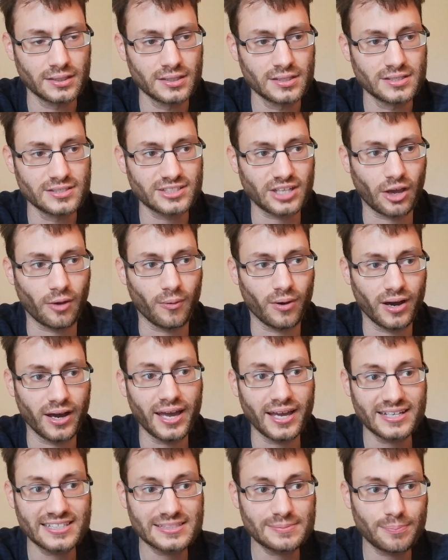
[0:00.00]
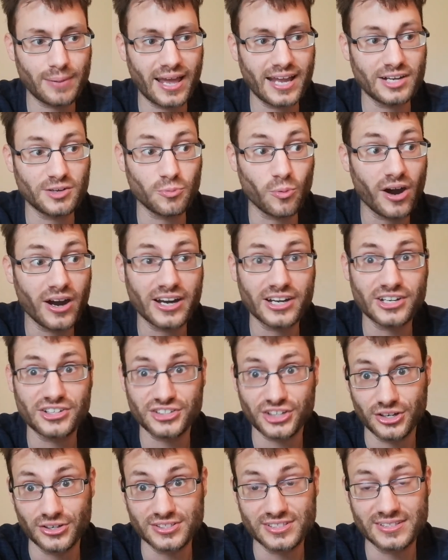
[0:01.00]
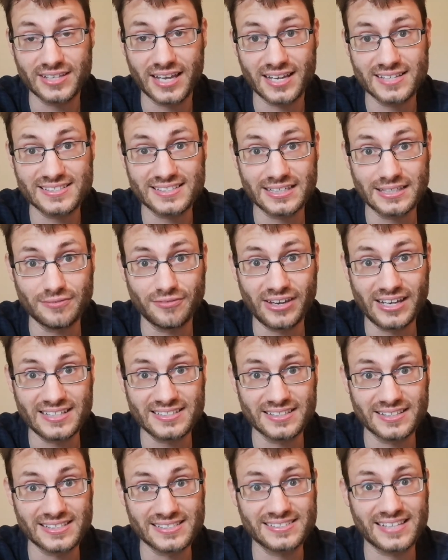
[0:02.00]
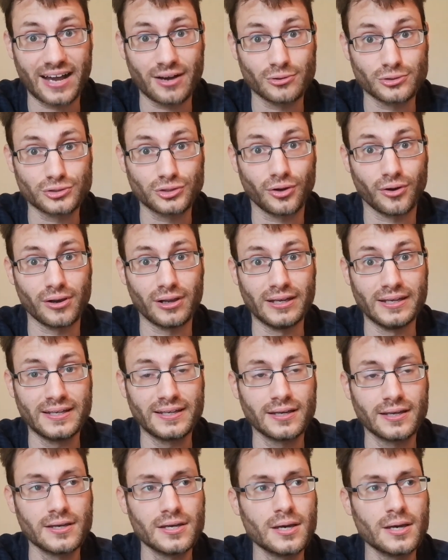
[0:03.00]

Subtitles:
So I explained why I'd chosen that TV to the sales colleague,